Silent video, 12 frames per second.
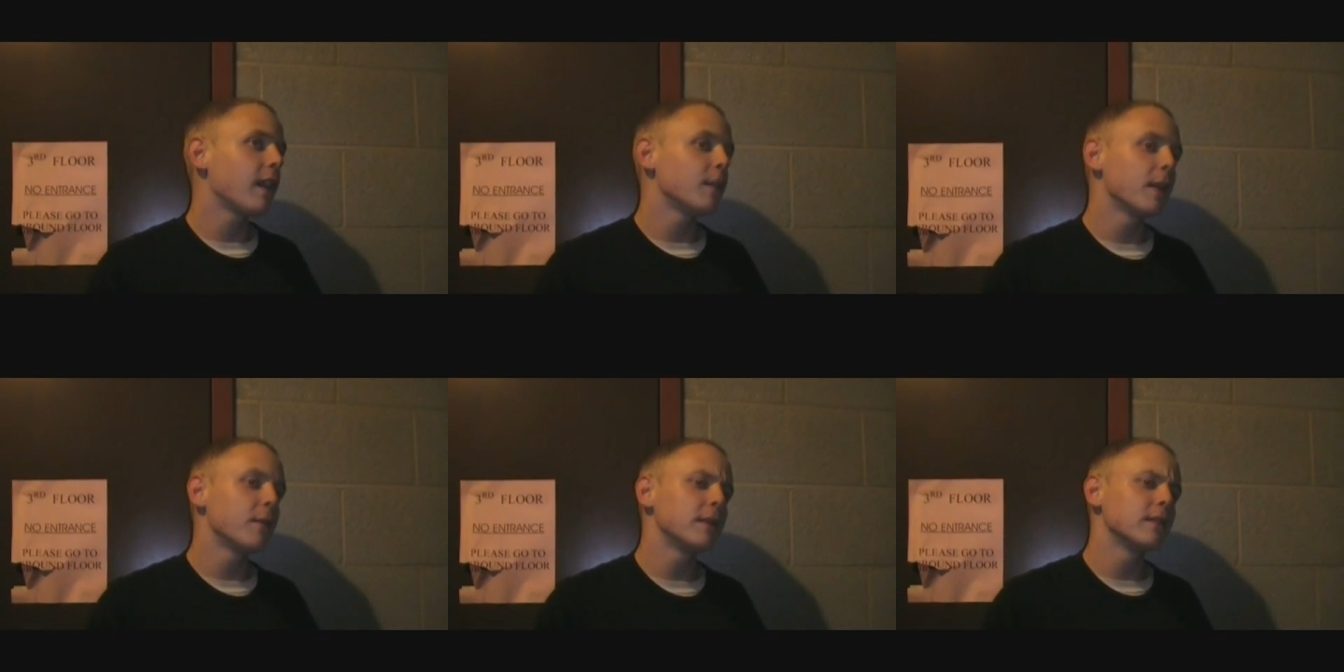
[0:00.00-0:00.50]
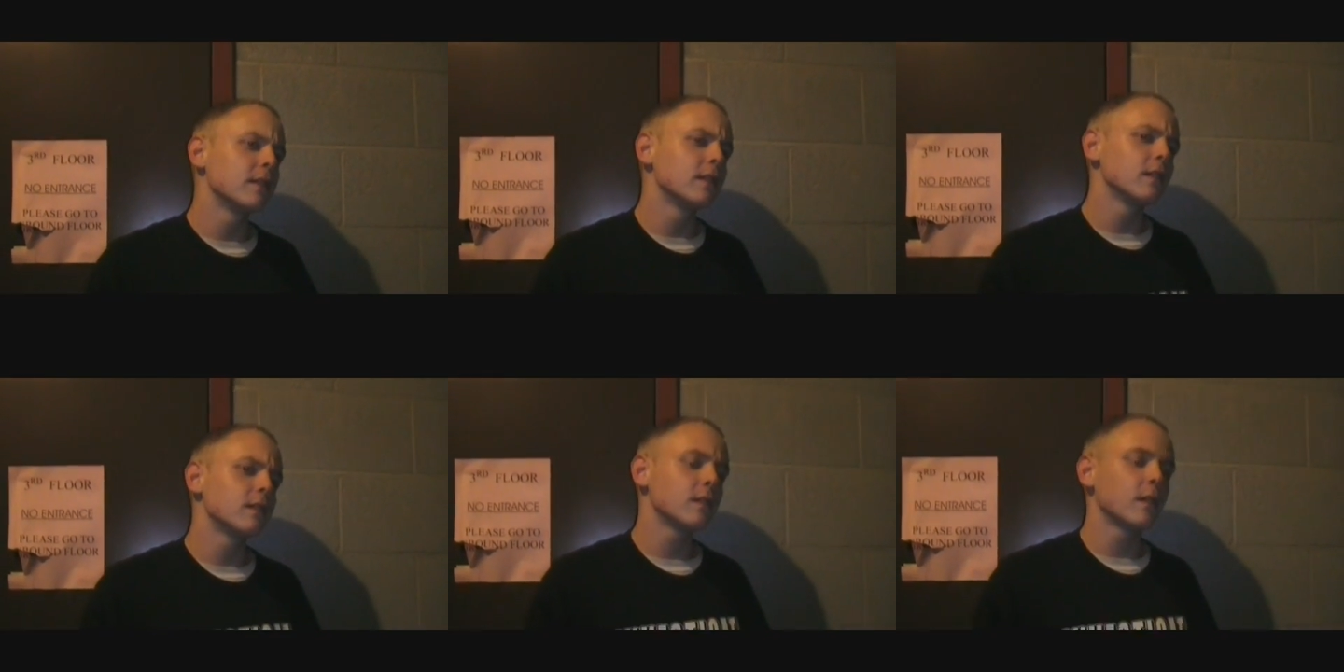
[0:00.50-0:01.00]
it might be a
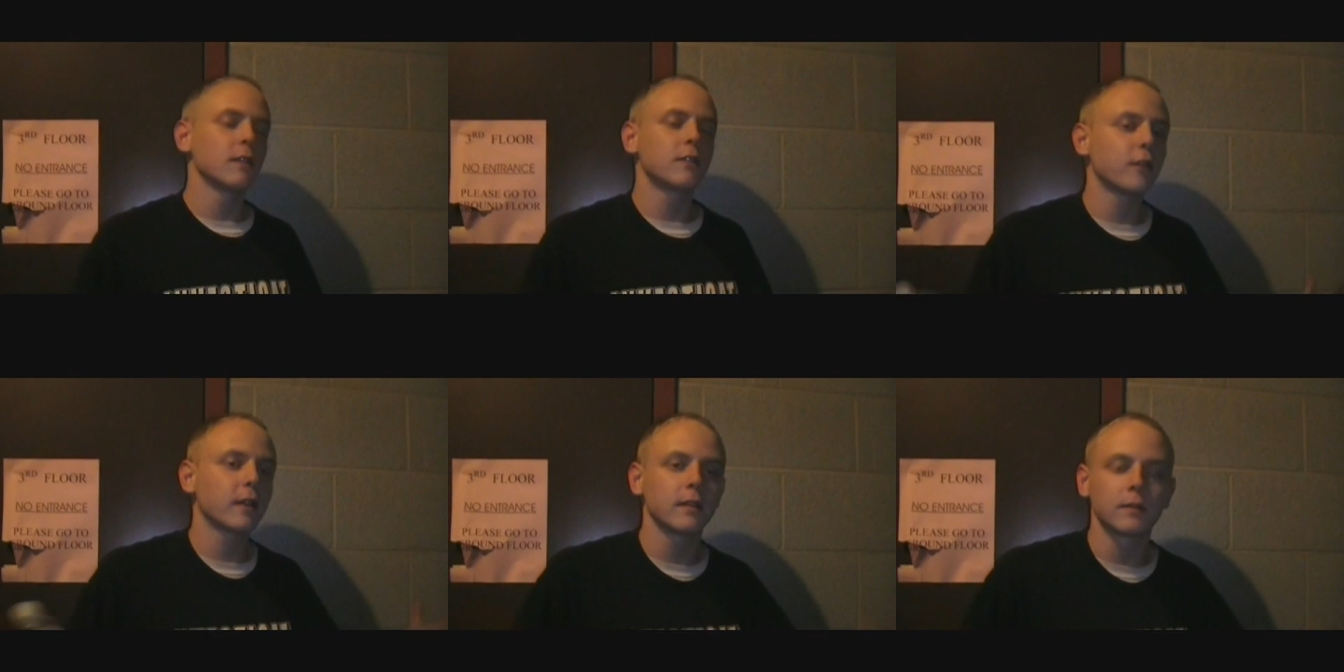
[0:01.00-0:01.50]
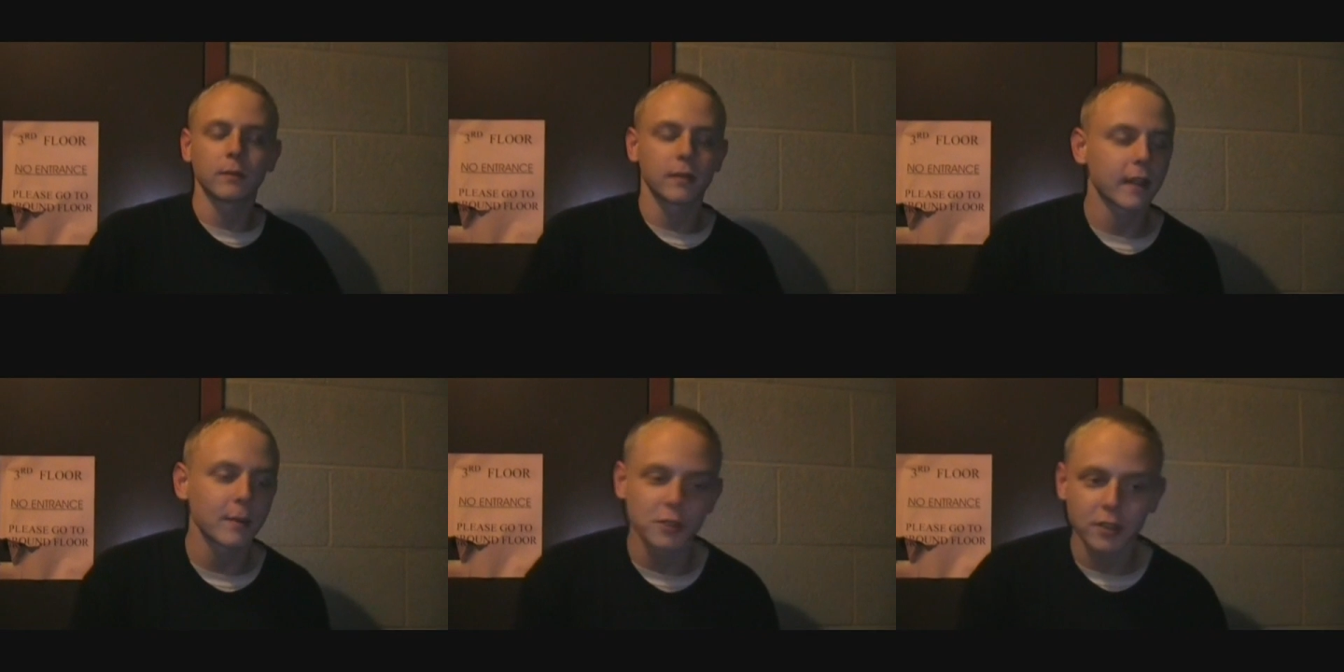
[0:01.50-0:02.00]
little. It's fucking the
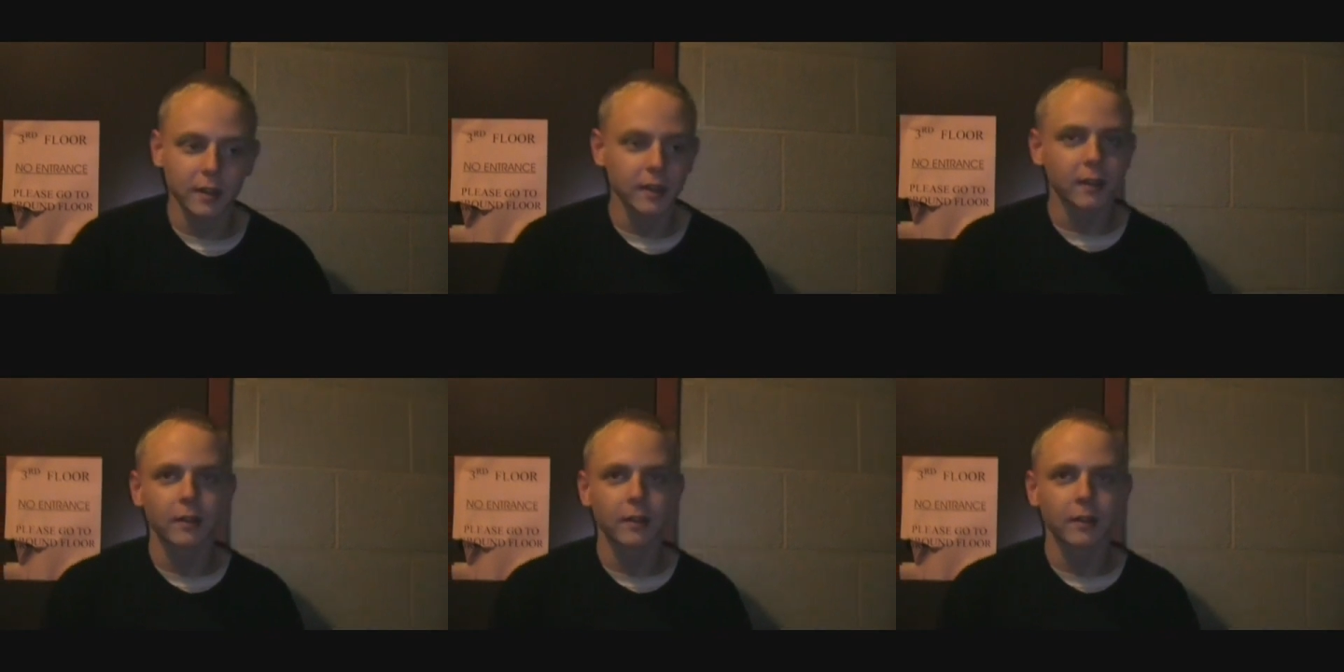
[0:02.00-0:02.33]
same shit,